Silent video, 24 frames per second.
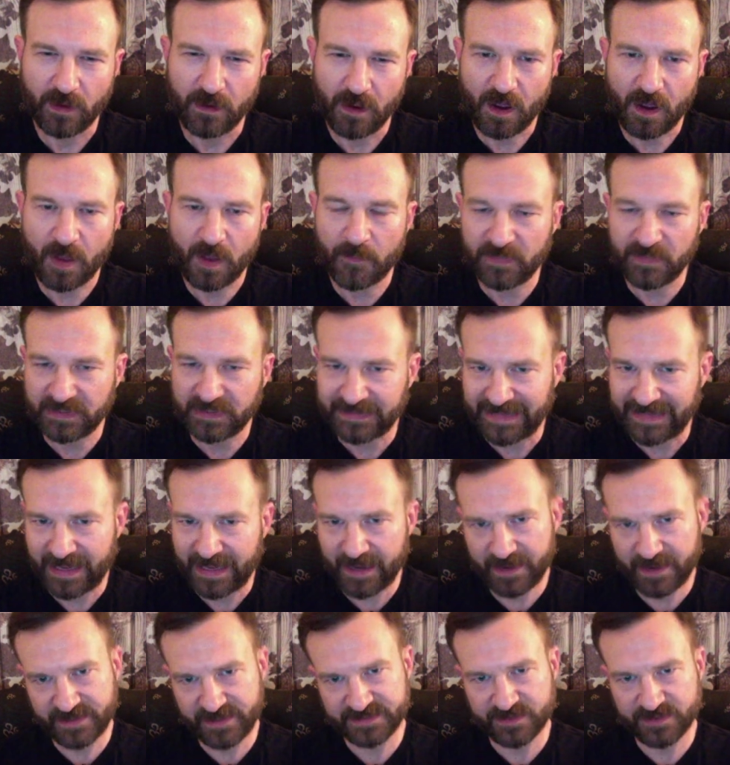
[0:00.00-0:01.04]

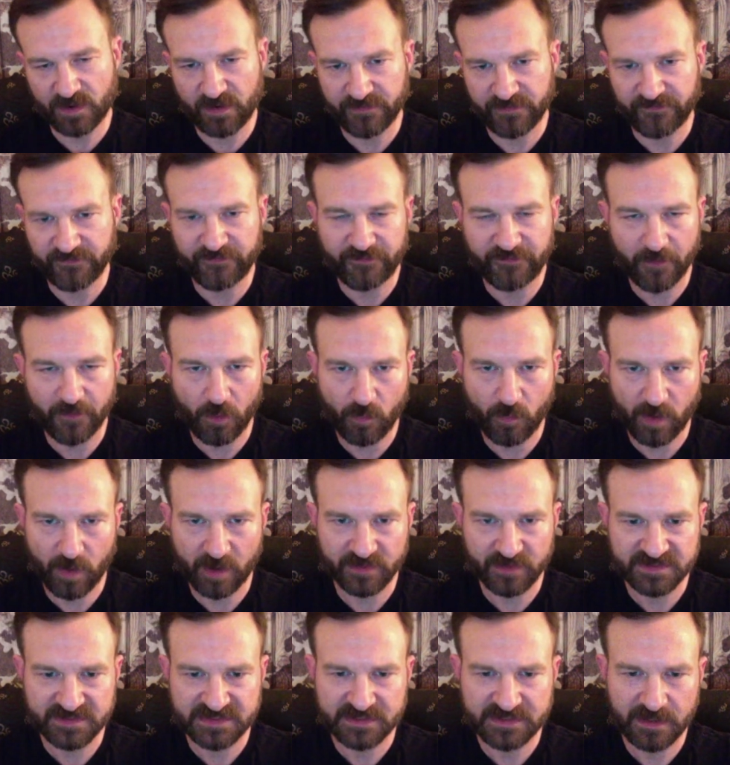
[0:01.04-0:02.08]
malaise on
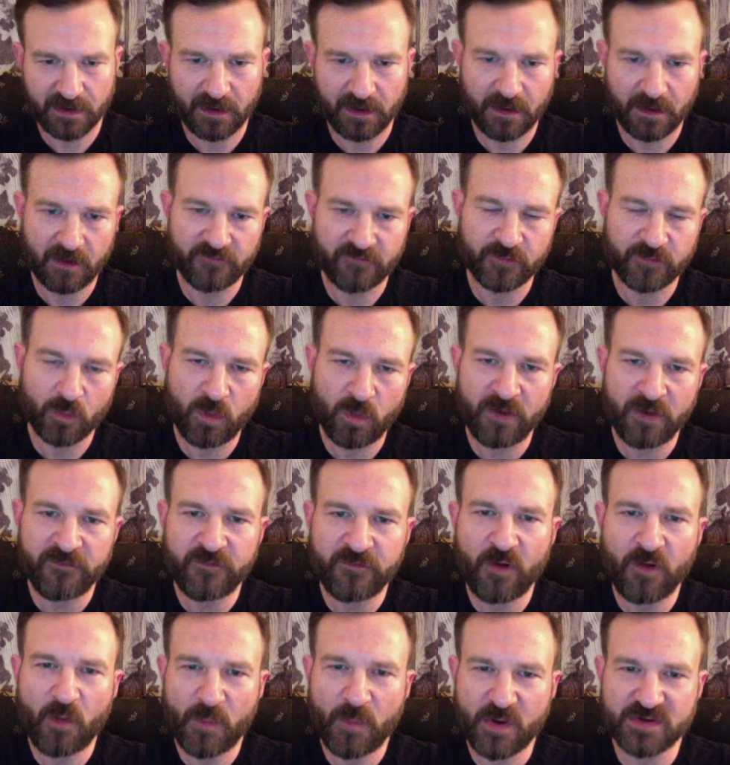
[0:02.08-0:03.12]
Phobos. For what
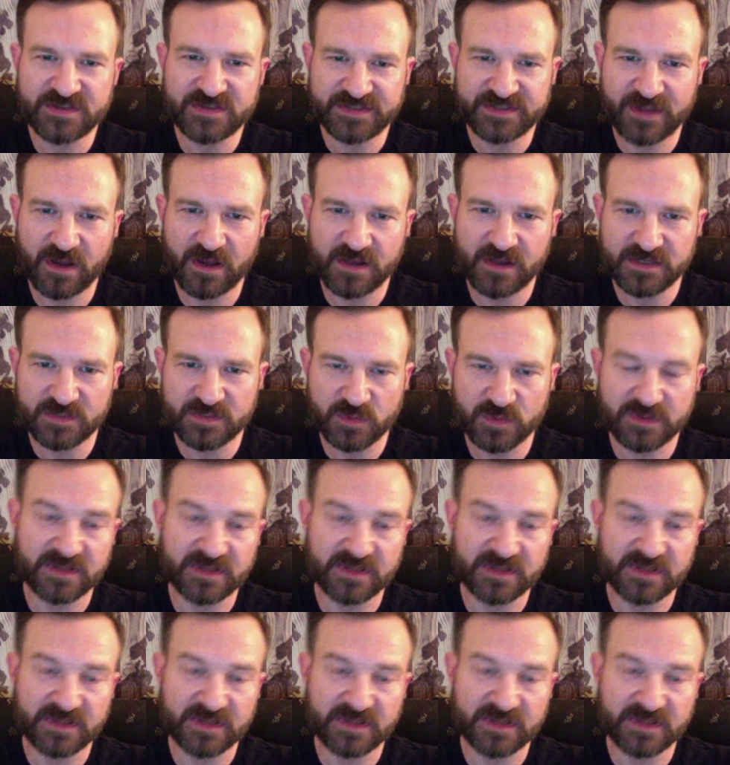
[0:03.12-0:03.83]
Phobos does with the